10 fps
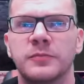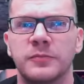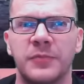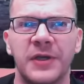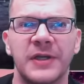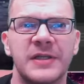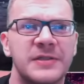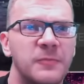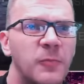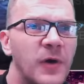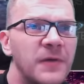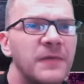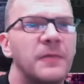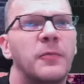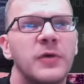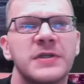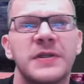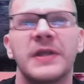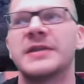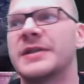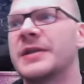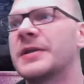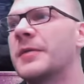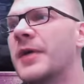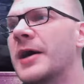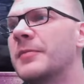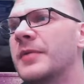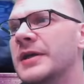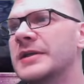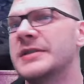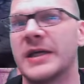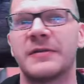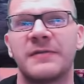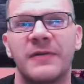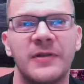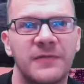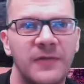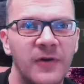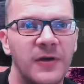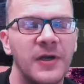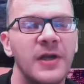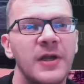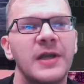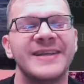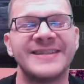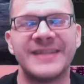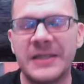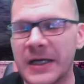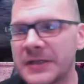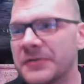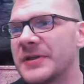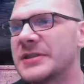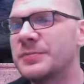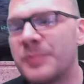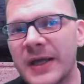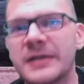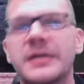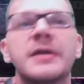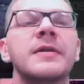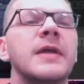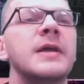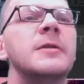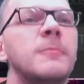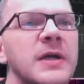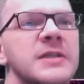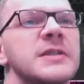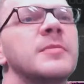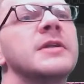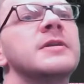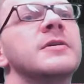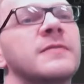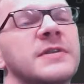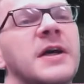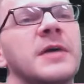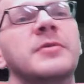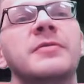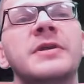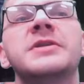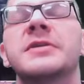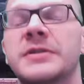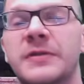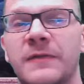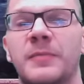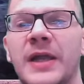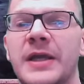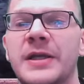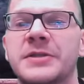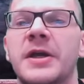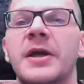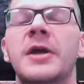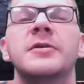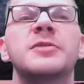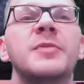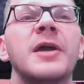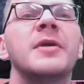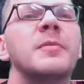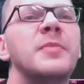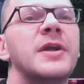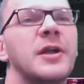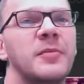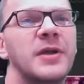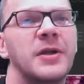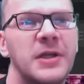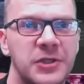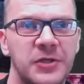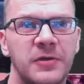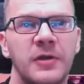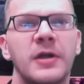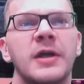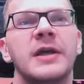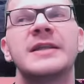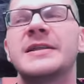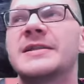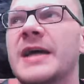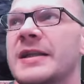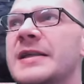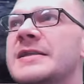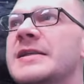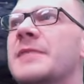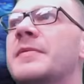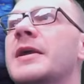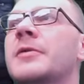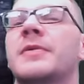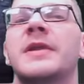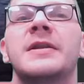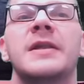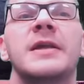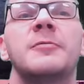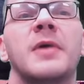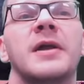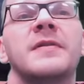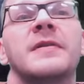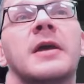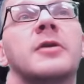Because one of the worst things that Kabam is at fault for is not respecting the investment of time and resources of the players, which is becoming a bigger and bigger issue. It is exactly the same thing what they did when they